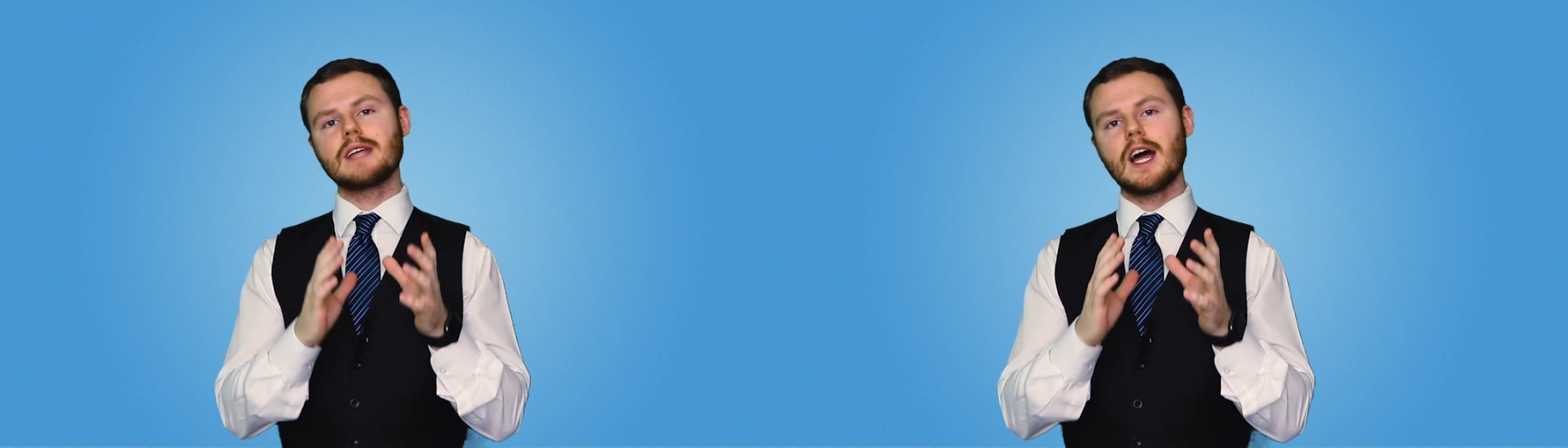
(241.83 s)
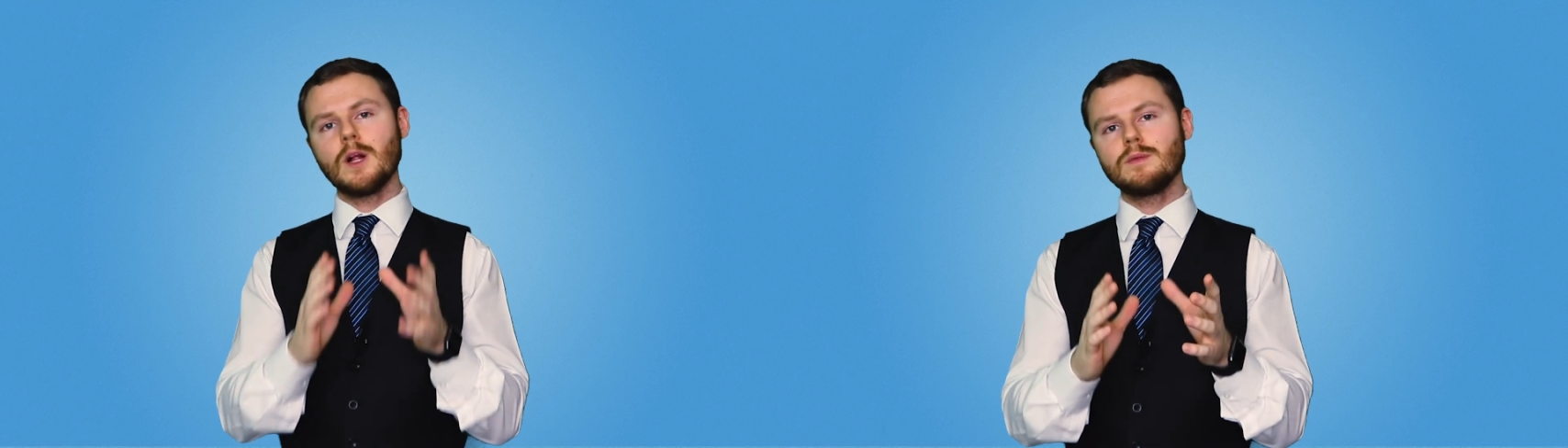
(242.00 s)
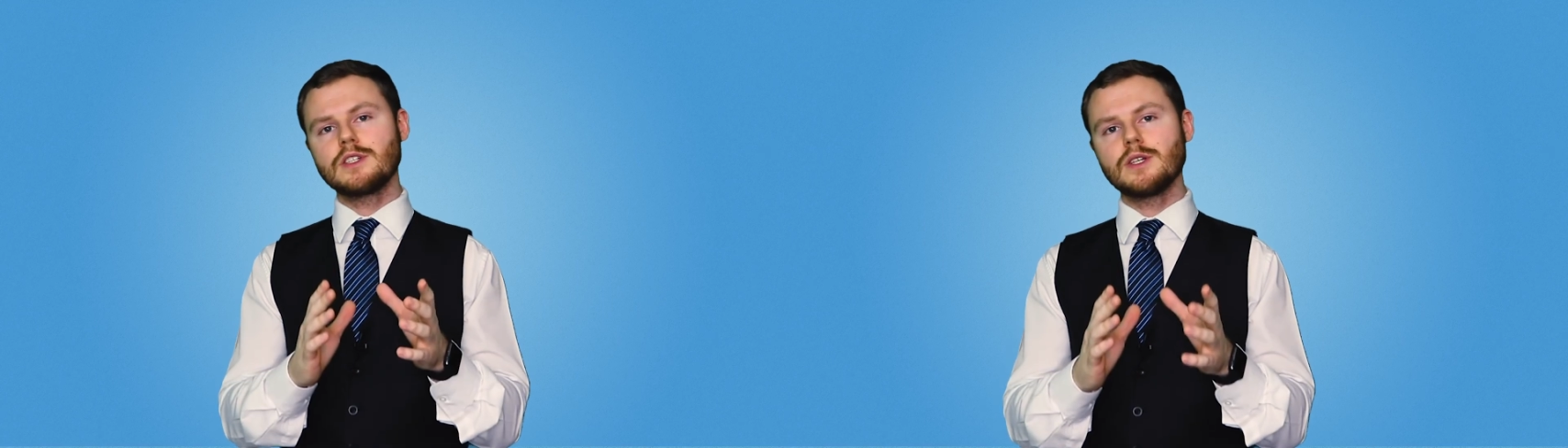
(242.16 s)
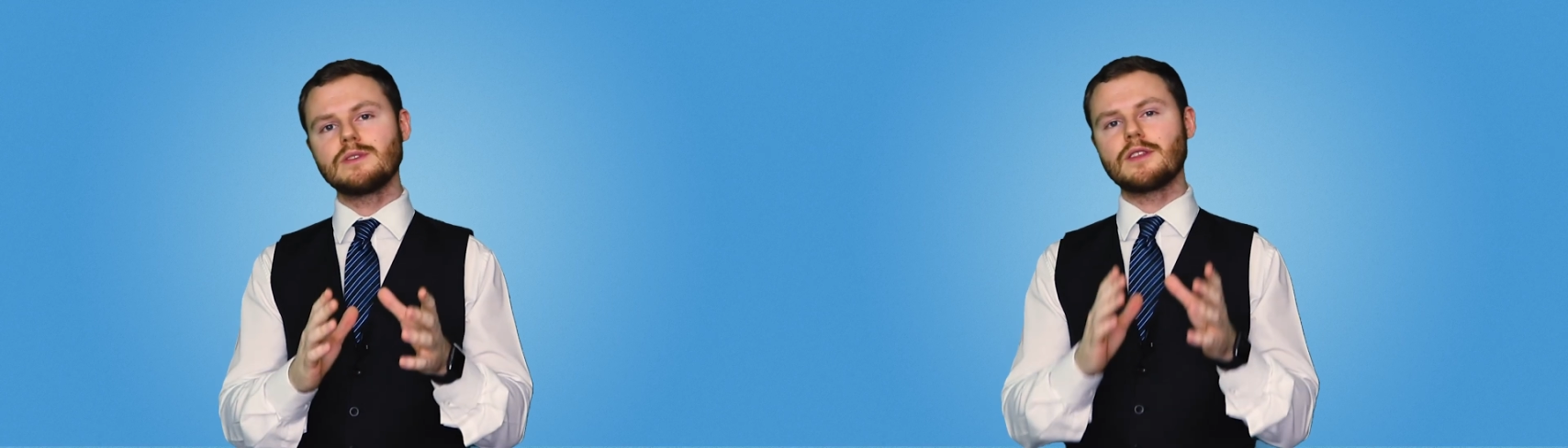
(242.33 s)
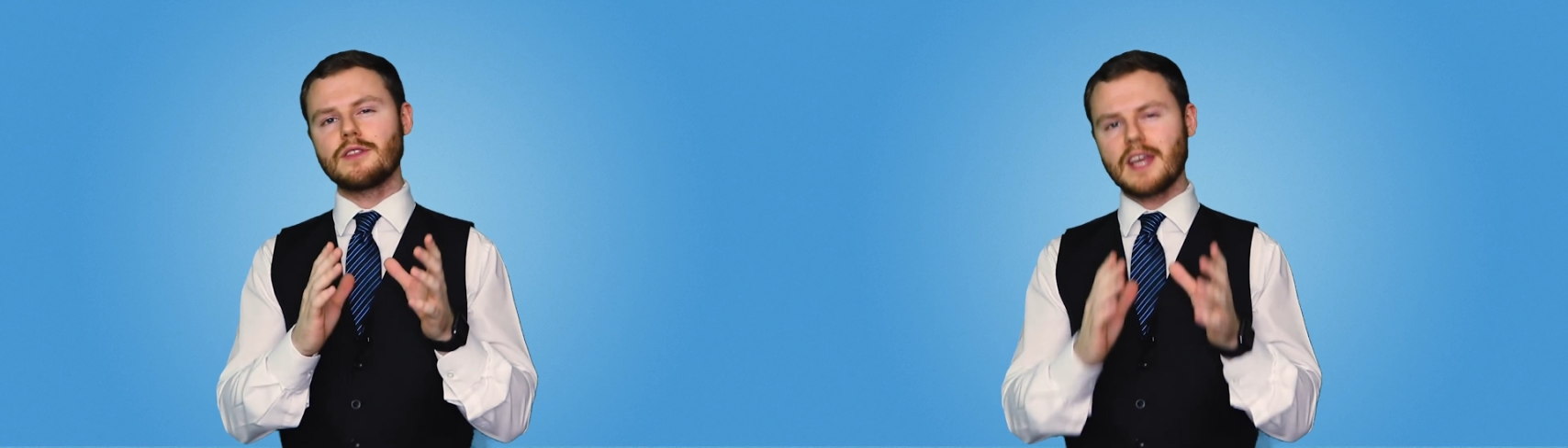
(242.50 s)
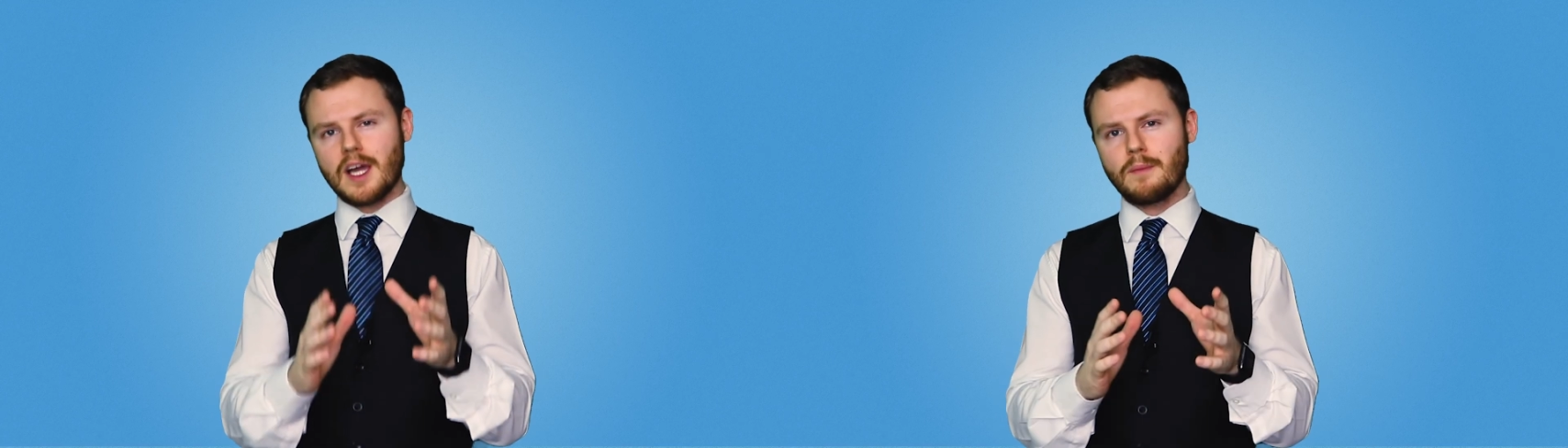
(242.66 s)
helped you to
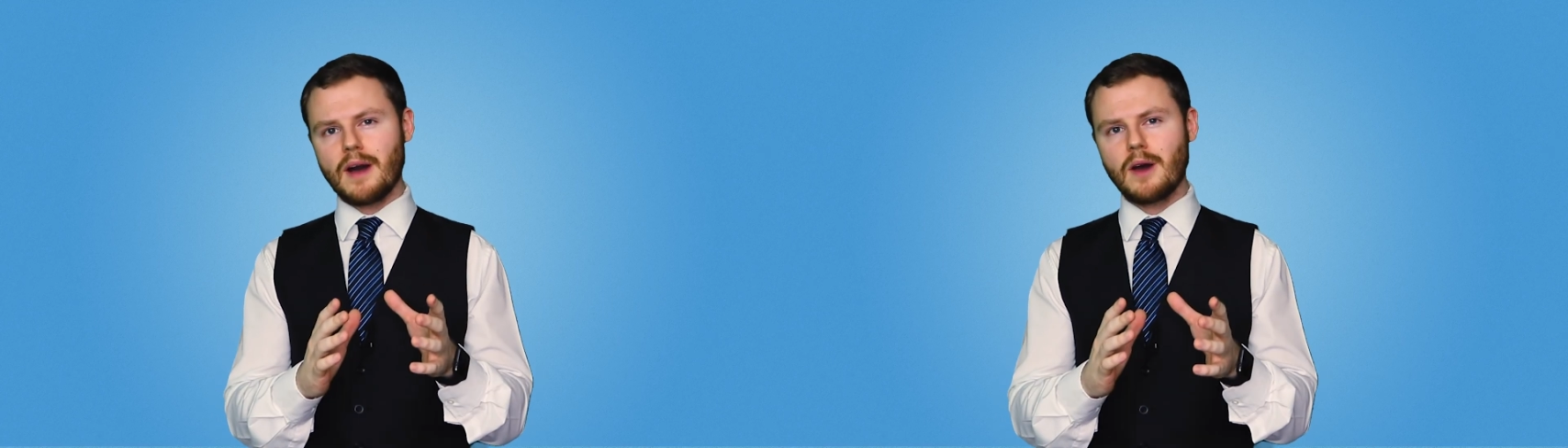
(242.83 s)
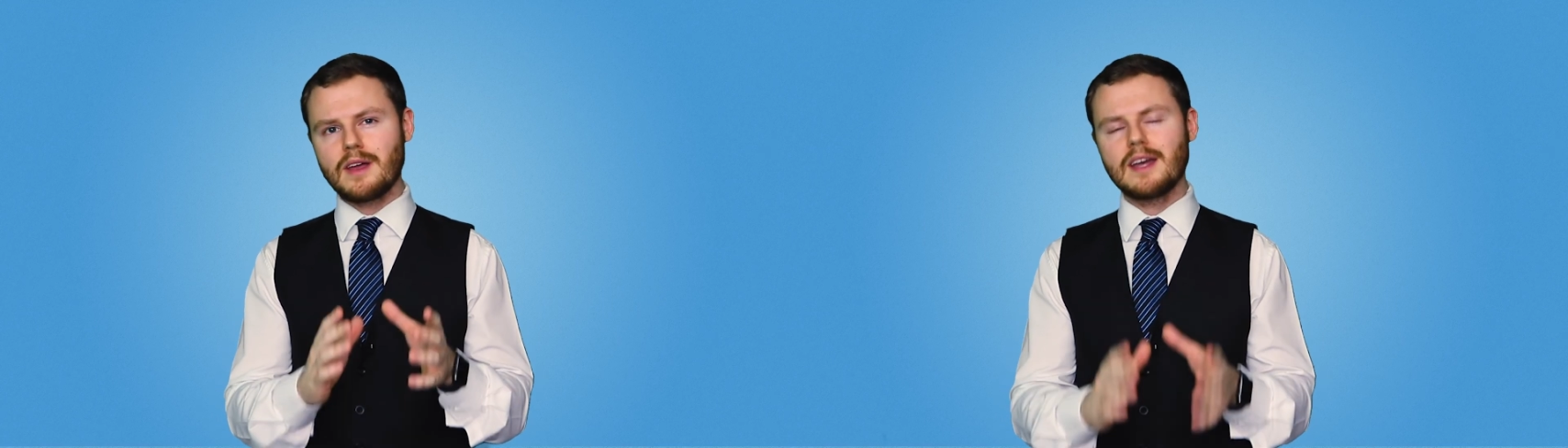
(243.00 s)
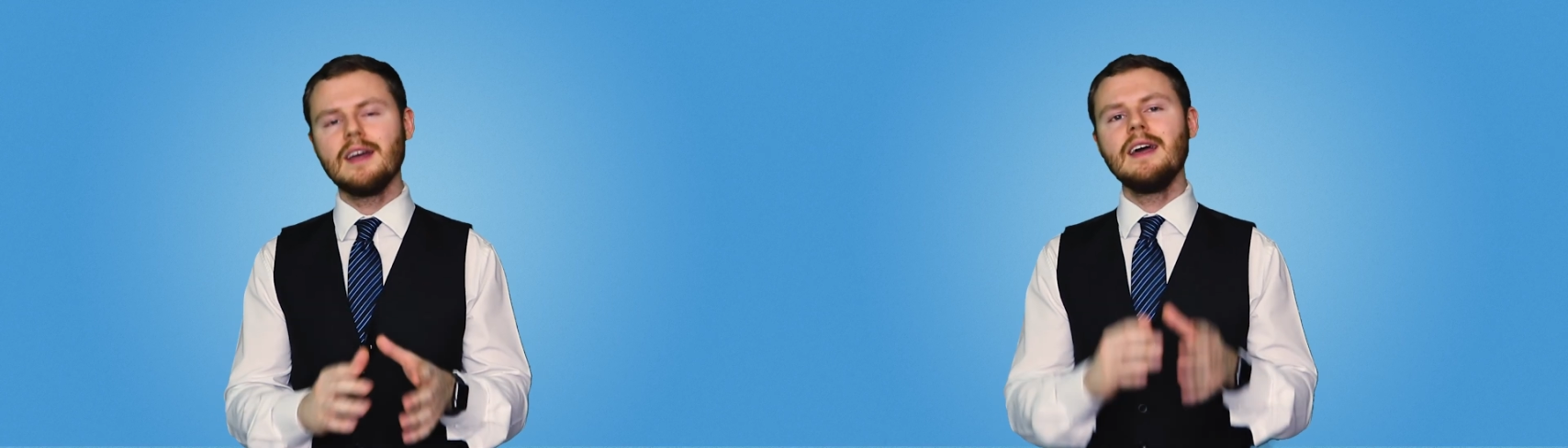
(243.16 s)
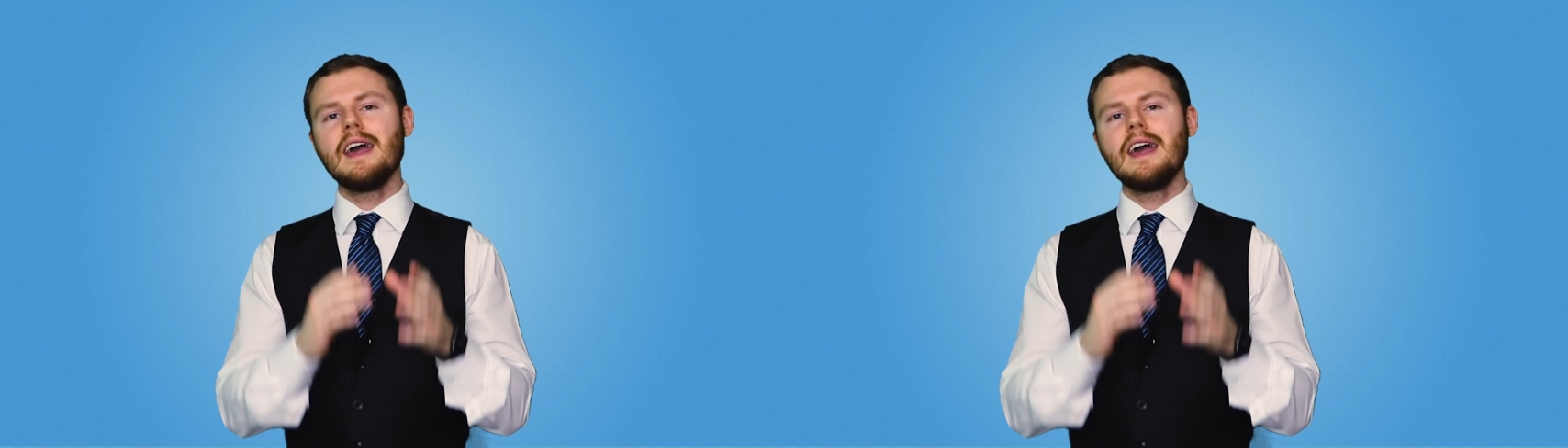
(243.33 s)
think about it